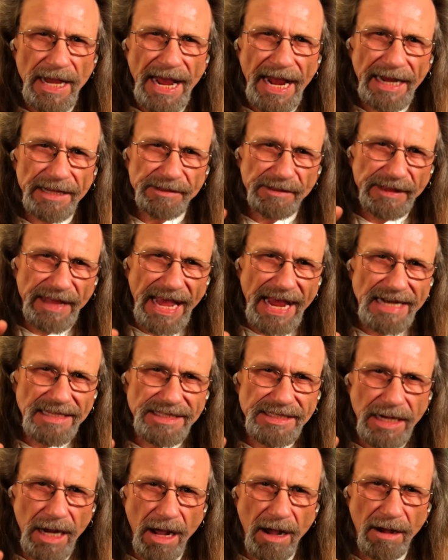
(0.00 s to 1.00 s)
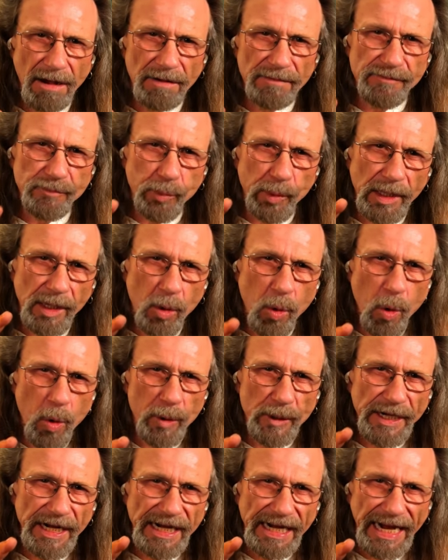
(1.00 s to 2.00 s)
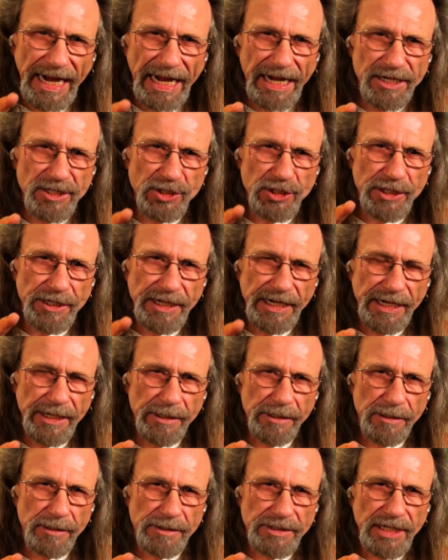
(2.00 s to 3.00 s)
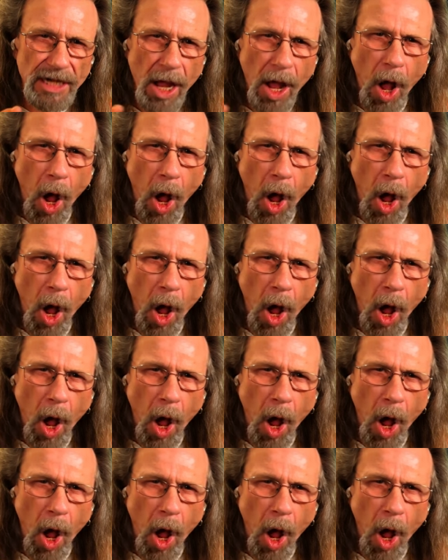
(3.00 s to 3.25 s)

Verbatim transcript: and that's of recording engineers.